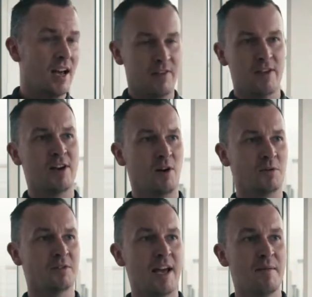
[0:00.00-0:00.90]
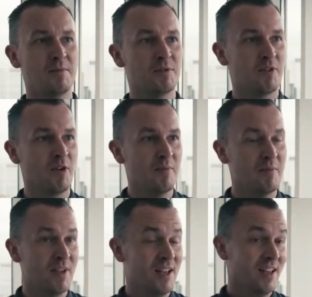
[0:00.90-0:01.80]
I think all stems
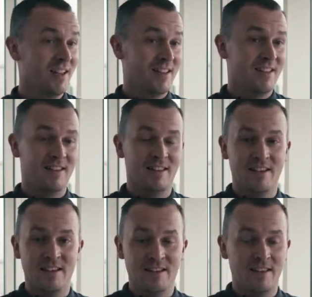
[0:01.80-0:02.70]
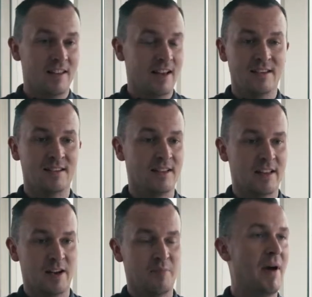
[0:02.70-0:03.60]
from as I say,
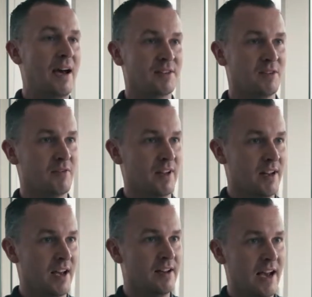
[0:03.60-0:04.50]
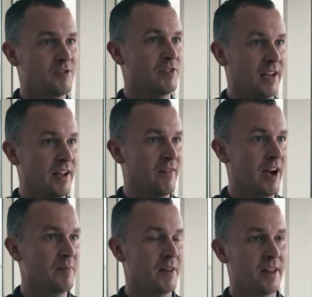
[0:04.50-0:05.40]
the kind of passive and naturally lit
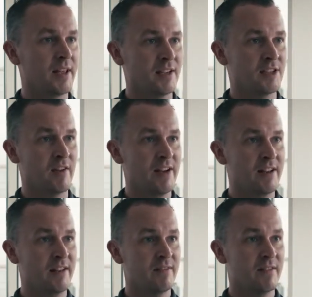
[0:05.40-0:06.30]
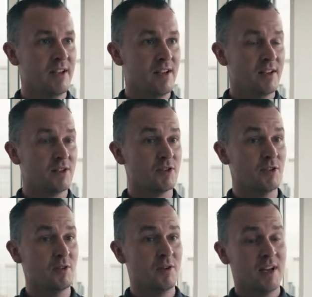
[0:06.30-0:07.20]
environment that the kids are in.
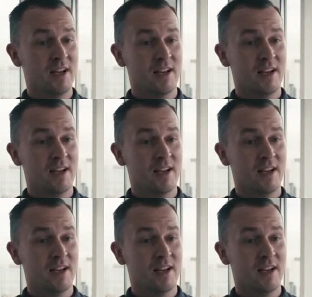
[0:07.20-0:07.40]
So